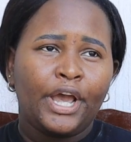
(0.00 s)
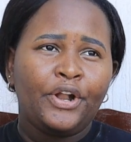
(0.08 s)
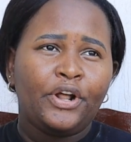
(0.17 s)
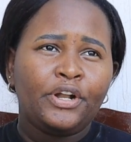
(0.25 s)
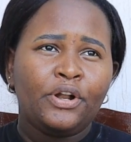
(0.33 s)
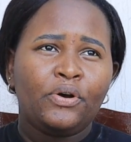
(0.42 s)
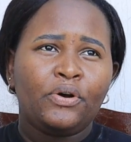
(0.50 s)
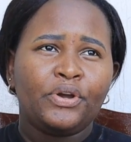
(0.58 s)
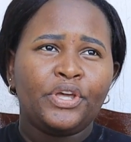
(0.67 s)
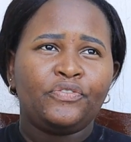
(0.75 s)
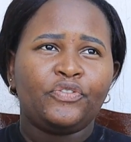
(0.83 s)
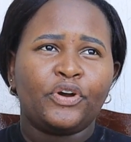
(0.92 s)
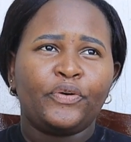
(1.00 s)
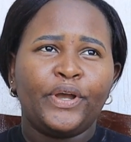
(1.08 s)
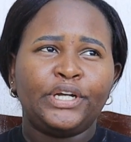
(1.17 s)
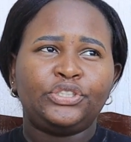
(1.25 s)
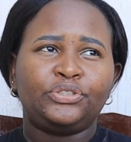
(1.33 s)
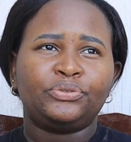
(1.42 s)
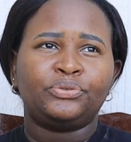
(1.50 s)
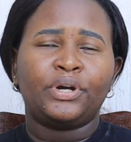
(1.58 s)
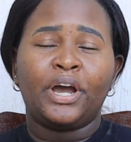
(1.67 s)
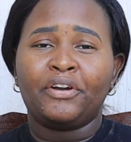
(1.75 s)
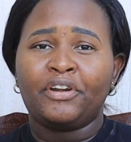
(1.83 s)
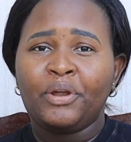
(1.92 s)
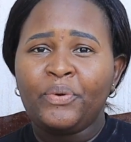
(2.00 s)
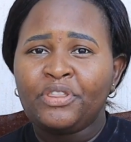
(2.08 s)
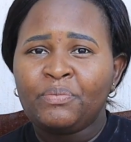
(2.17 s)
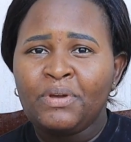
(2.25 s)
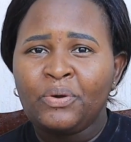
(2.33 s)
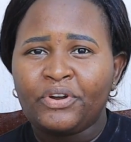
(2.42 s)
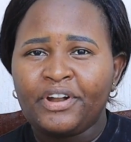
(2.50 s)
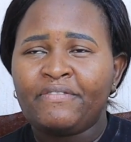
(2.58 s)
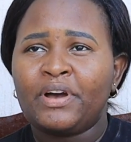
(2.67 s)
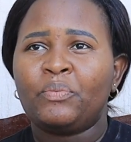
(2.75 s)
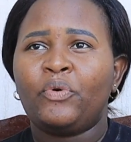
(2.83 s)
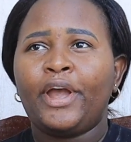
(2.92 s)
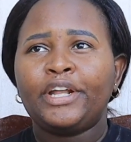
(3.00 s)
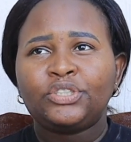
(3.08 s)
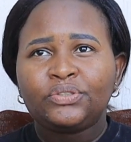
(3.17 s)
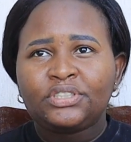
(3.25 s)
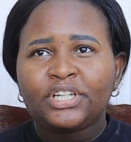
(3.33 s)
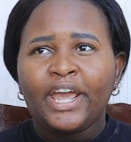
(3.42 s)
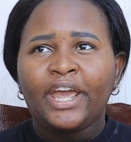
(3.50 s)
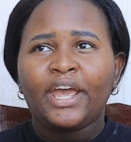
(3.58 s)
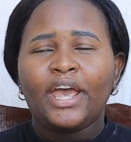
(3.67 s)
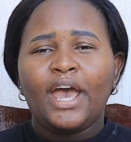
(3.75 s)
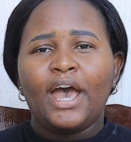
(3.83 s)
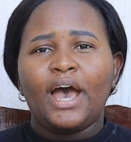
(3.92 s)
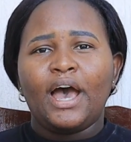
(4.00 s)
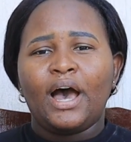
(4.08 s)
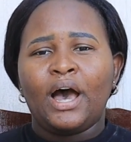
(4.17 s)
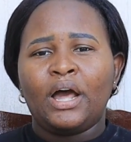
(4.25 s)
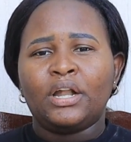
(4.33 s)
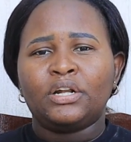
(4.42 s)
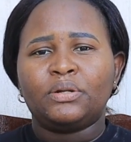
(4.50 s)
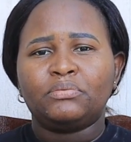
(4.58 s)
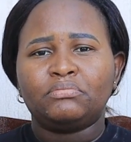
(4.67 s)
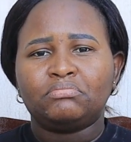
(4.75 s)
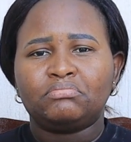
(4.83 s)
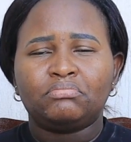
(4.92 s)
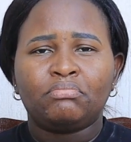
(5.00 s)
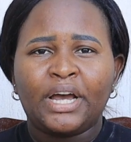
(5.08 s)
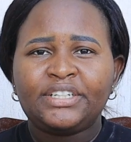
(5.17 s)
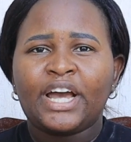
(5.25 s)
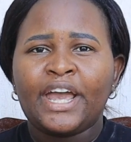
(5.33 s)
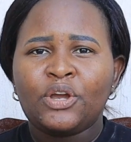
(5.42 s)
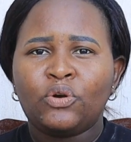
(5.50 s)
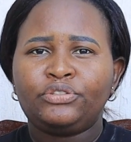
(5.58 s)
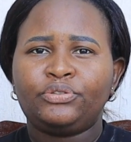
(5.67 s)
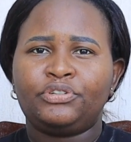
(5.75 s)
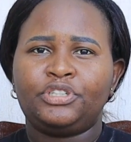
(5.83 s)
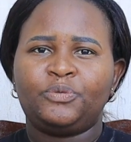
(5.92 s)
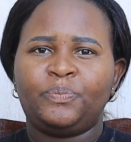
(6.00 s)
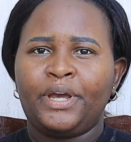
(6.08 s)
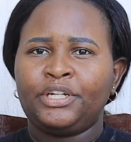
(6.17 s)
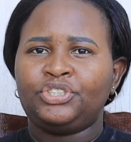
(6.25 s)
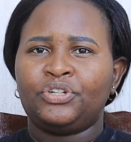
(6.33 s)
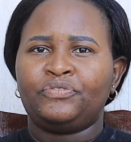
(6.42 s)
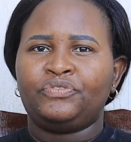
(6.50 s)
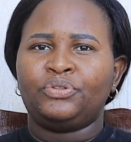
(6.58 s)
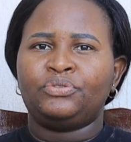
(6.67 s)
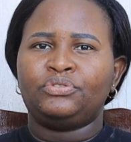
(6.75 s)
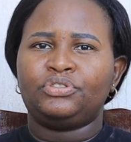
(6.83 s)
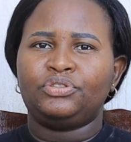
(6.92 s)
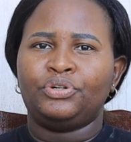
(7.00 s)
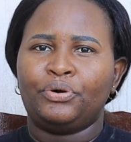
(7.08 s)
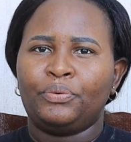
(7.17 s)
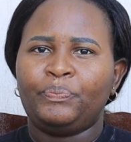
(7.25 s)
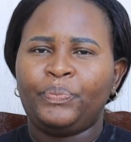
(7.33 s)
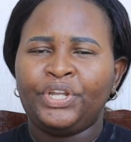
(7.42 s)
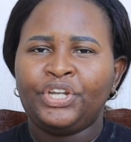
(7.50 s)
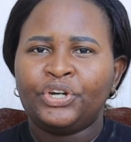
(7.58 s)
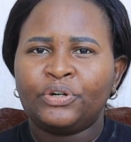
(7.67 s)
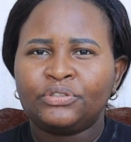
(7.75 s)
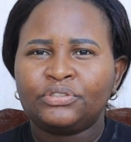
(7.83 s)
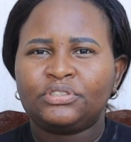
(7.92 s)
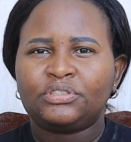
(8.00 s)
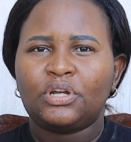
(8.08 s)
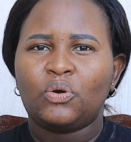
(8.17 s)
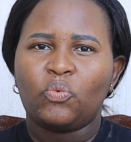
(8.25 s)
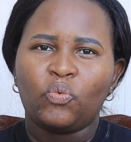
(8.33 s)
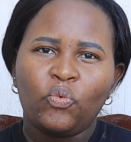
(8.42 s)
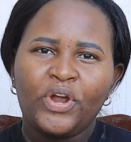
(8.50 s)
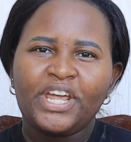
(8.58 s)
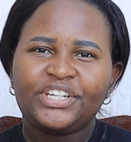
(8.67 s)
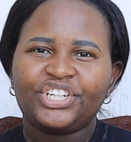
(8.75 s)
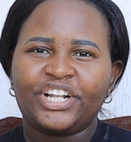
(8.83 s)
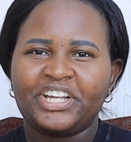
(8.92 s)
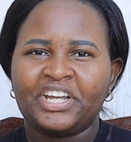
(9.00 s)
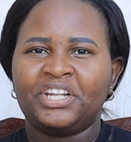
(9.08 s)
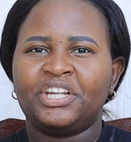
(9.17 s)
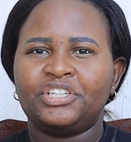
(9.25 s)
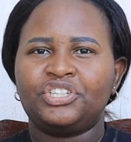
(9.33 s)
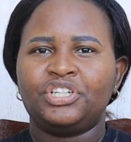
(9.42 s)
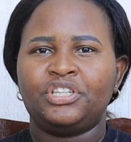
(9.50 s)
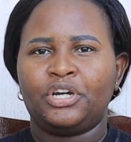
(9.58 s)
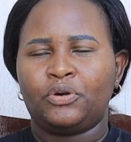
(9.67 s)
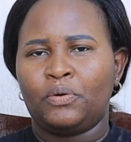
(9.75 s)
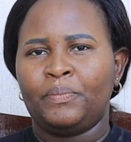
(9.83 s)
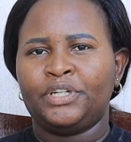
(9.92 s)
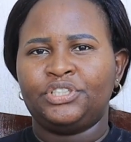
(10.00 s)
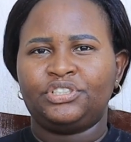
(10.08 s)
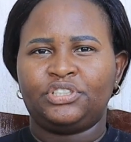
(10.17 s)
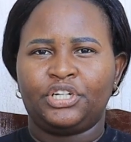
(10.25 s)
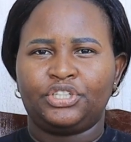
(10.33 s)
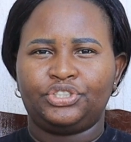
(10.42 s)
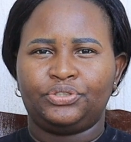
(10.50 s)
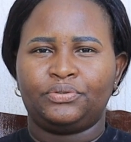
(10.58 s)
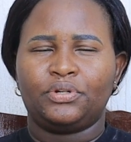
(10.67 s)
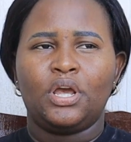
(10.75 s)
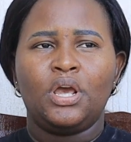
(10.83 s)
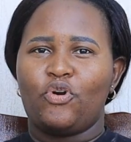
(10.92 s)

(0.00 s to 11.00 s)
I don't know if you're going to agree with me, whatever I'm going to say, but I also respect your views, your opinions. We shall engage in the comment section.